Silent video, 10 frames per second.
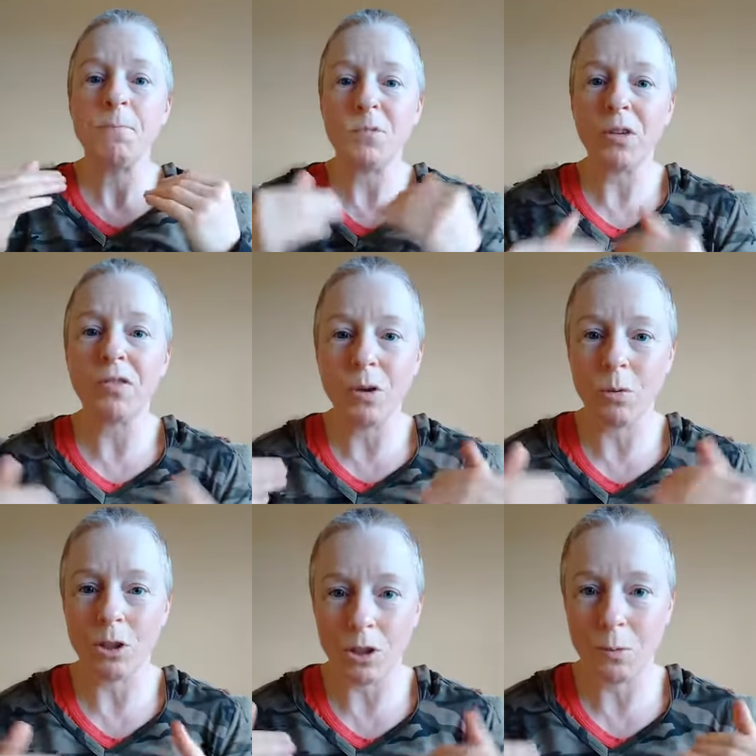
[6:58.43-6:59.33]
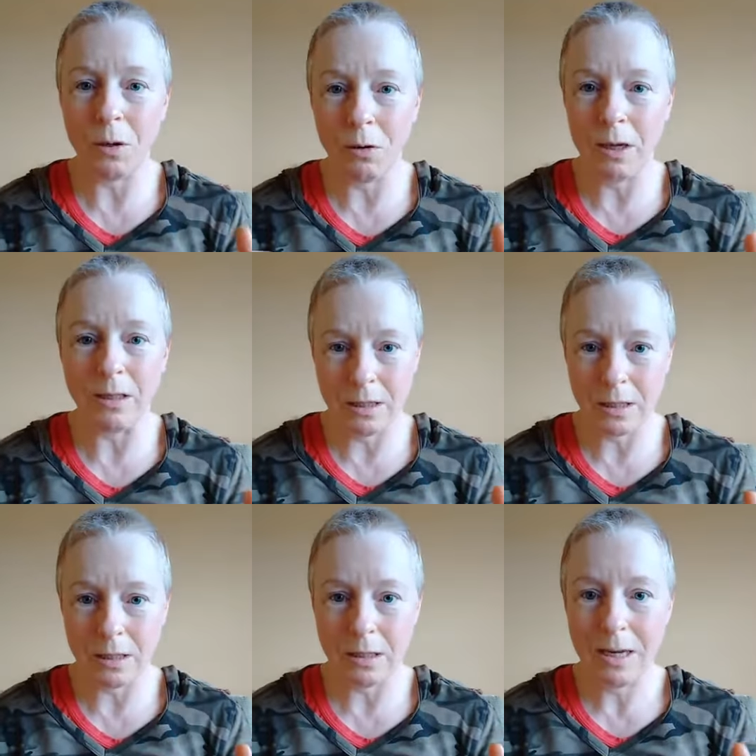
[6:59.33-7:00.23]
difficult
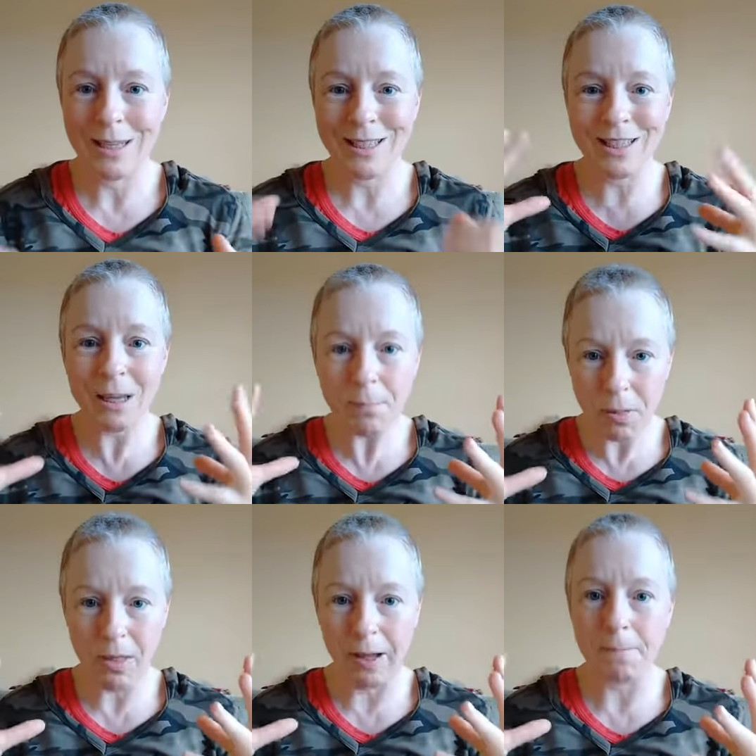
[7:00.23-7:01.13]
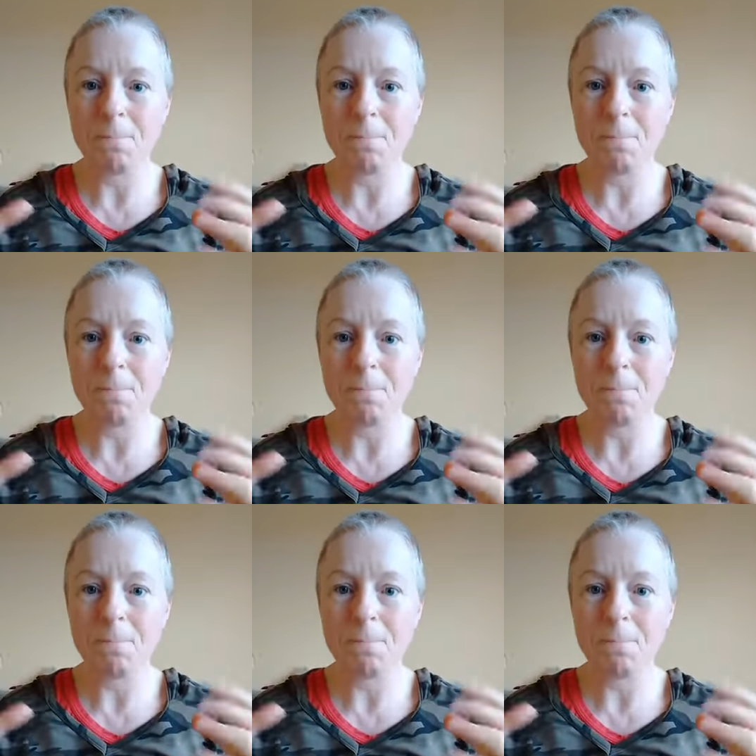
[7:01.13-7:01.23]
experiences? Something